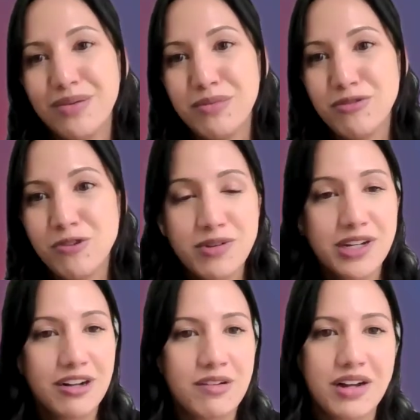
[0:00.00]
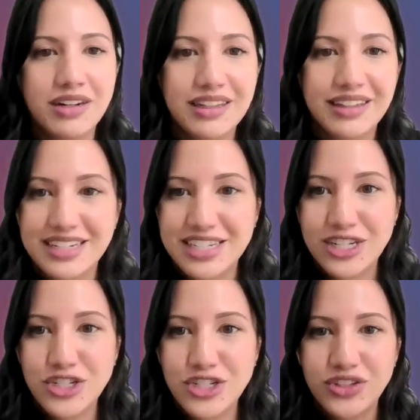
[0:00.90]
And before we go on, I'd like to
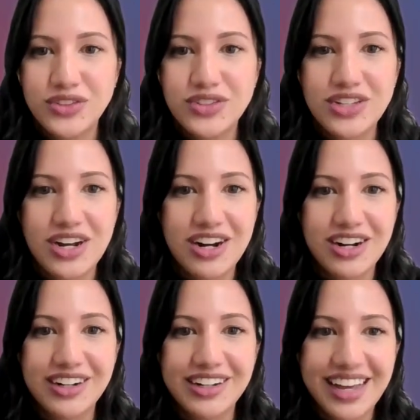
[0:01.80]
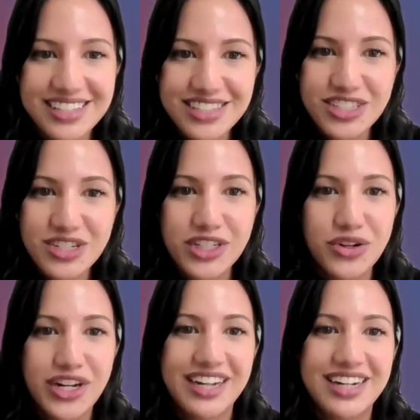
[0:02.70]
introduce our guests who are
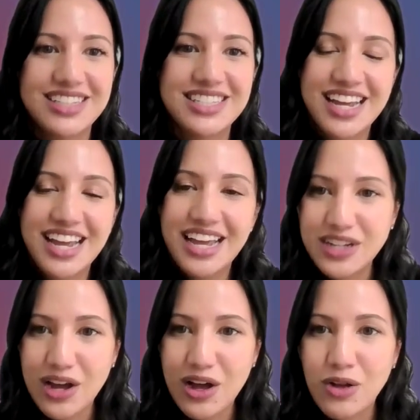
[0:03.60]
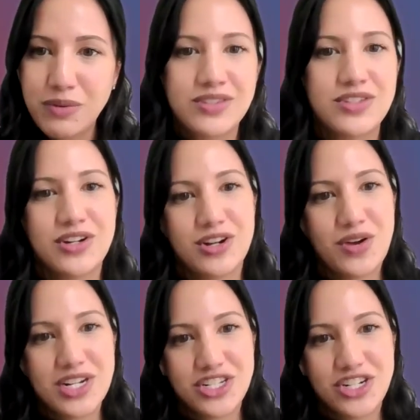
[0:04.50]
joining us to help answer
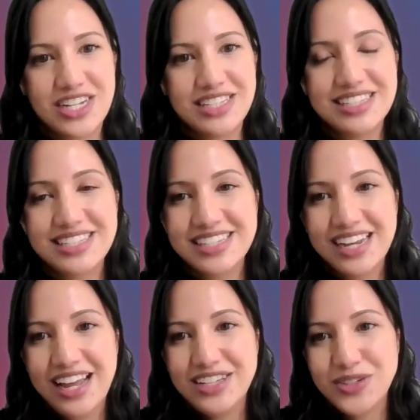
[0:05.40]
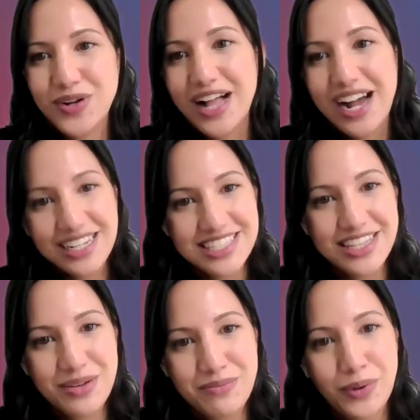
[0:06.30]
your questions. So I'll
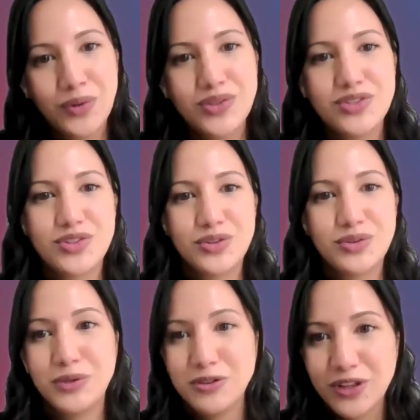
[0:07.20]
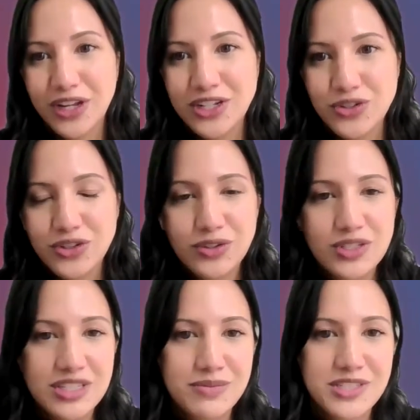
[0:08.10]
ask them both to briefly
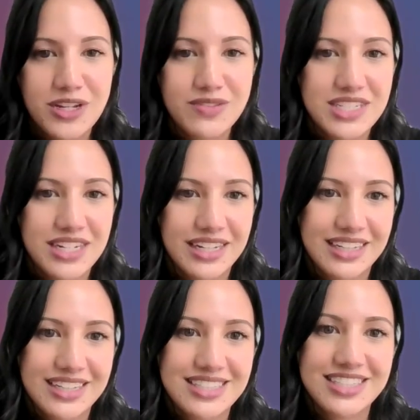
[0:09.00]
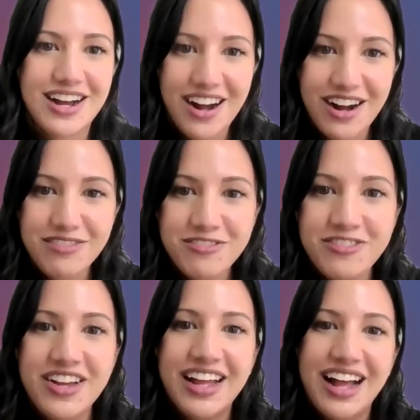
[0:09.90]
introduce themselves to kick us
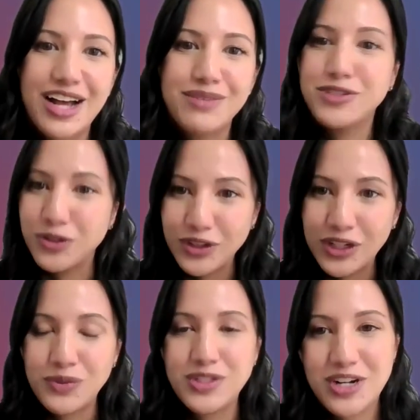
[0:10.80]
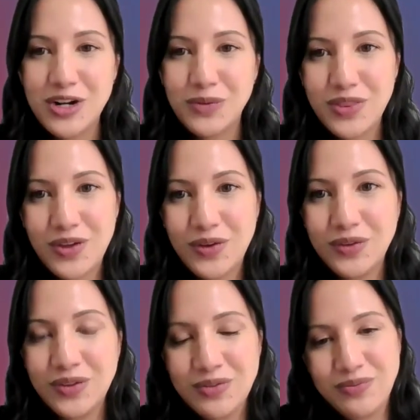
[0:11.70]
off. Julian, we'll start with
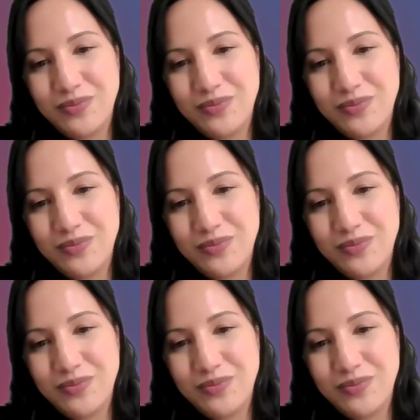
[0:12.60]
you.